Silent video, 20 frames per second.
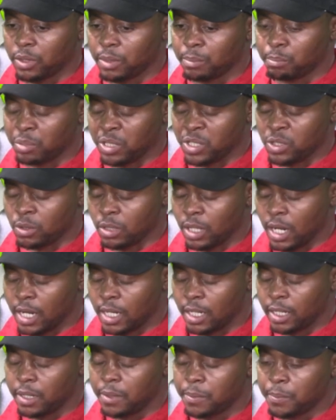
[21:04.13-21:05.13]

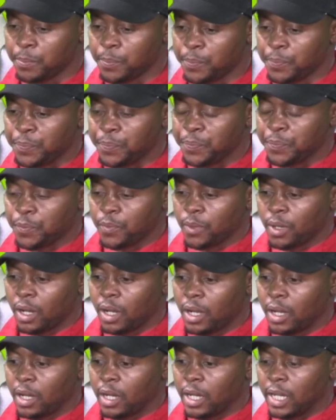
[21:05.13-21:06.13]
personally,
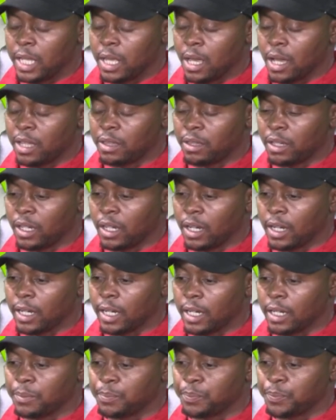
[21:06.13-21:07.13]
I think
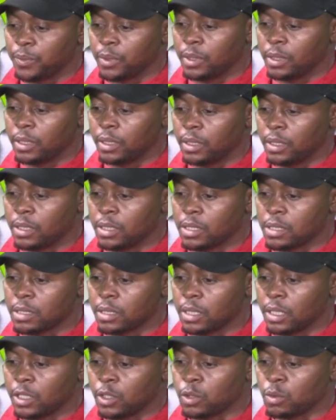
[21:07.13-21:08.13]

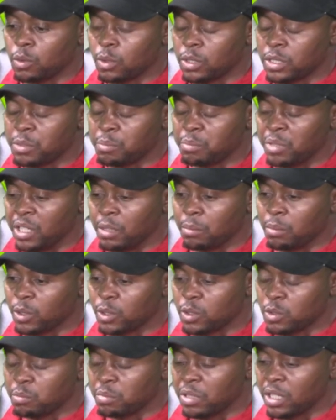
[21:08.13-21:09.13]
it could be able
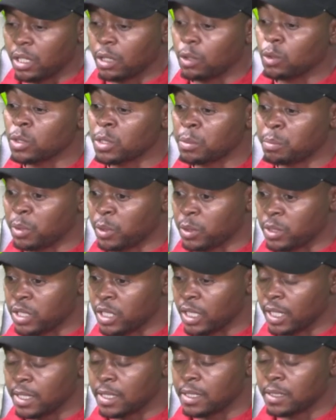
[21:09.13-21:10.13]
to be a good
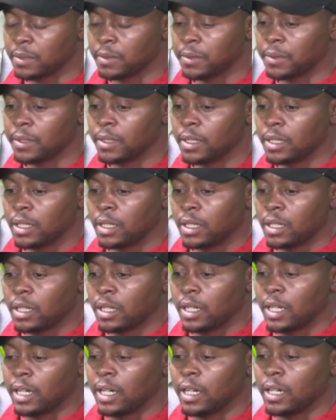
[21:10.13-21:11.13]
project
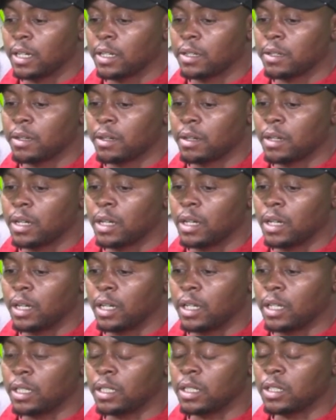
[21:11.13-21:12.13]

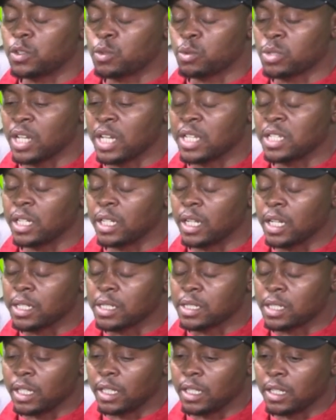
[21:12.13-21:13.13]
to such an
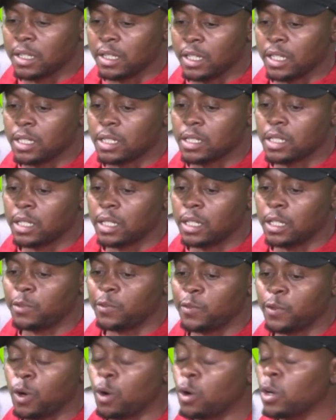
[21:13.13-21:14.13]
extent that if
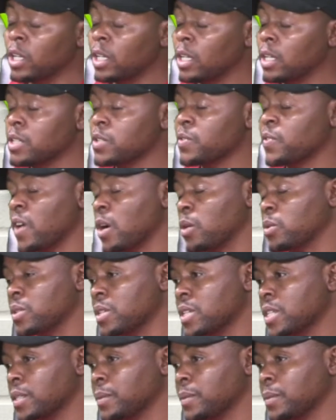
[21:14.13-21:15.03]
oil is found,